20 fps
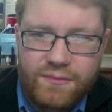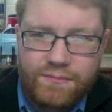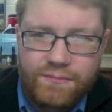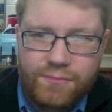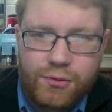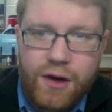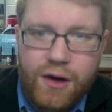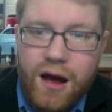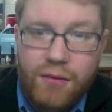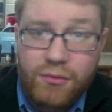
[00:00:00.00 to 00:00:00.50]

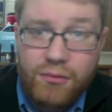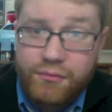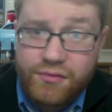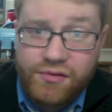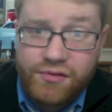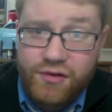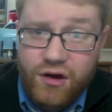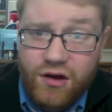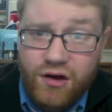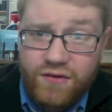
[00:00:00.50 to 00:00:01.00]
problem
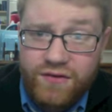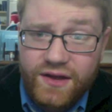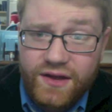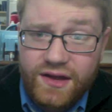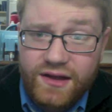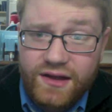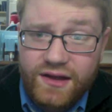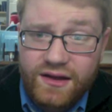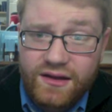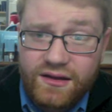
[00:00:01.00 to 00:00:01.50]

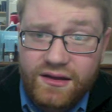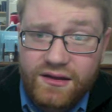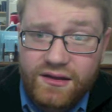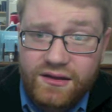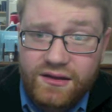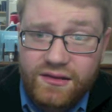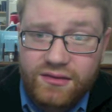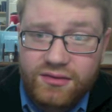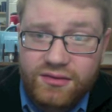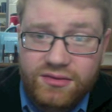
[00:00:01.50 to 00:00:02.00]
solving,
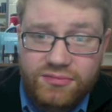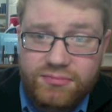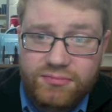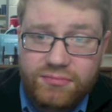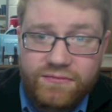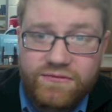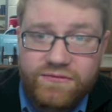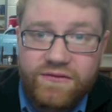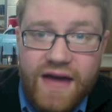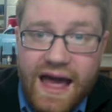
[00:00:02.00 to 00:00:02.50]

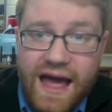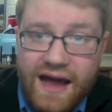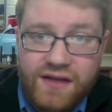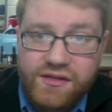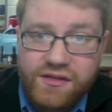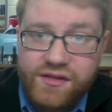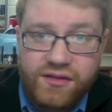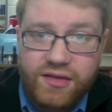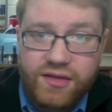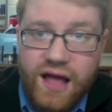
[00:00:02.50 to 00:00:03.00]

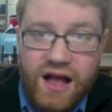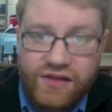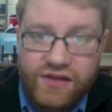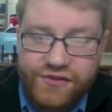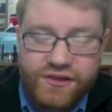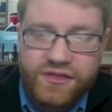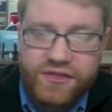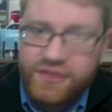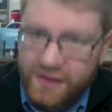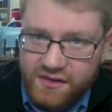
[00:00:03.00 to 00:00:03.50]
facts,
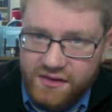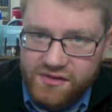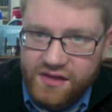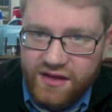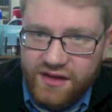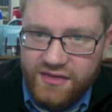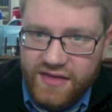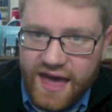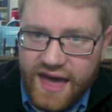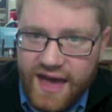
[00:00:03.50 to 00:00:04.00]
logic, things
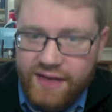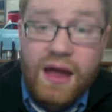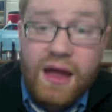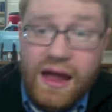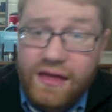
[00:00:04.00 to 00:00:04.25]
like that.